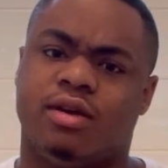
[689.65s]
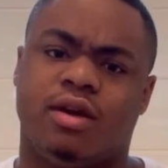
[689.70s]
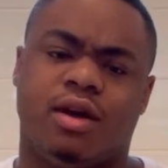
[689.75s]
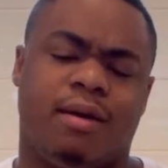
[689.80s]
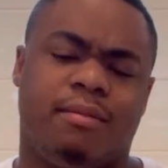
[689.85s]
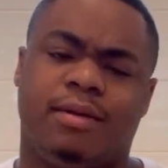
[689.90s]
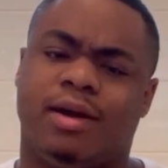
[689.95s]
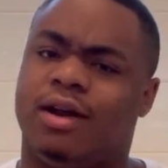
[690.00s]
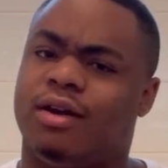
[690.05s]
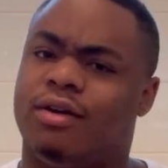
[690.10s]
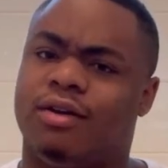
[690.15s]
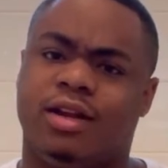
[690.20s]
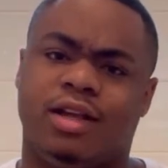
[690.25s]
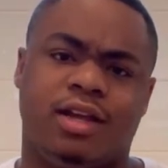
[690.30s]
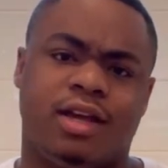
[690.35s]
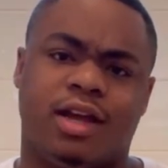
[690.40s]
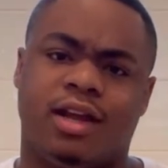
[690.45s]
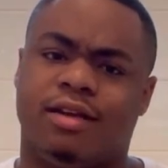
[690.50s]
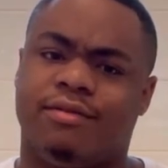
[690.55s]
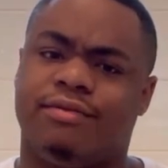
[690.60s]
I'm not on
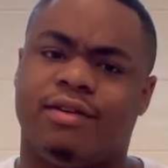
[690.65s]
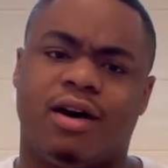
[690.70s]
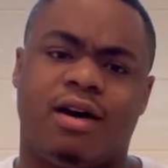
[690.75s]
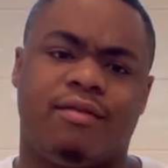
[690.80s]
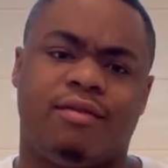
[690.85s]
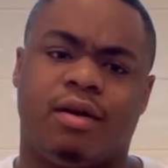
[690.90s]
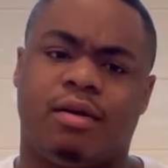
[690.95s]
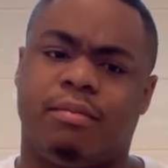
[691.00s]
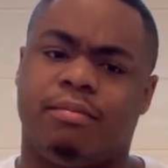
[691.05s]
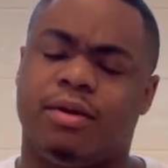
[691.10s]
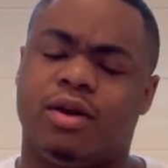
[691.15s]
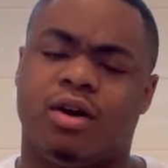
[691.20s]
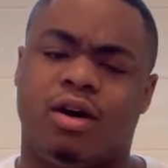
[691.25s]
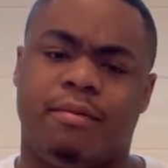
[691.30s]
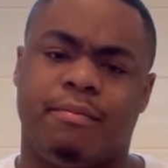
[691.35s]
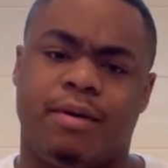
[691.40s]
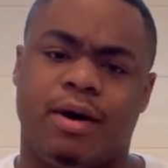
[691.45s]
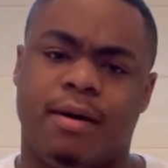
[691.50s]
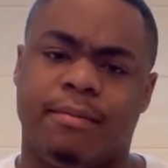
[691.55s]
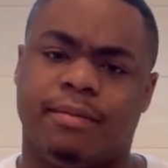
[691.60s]
E85, I'll be
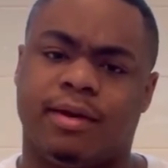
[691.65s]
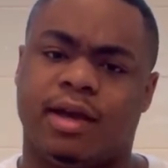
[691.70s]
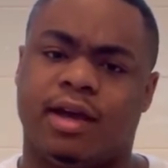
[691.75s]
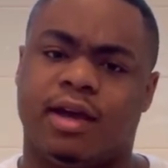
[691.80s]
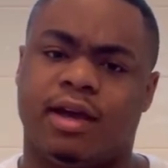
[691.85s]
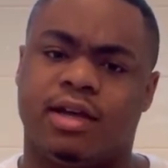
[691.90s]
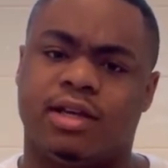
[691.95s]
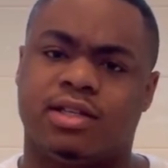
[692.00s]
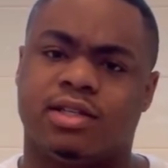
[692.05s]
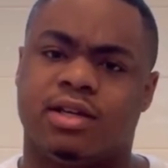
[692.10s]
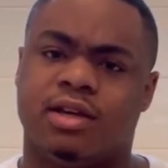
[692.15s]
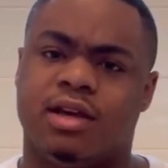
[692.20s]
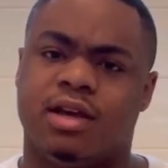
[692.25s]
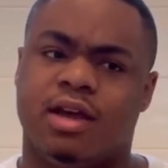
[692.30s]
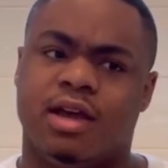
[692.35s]
on pump gas.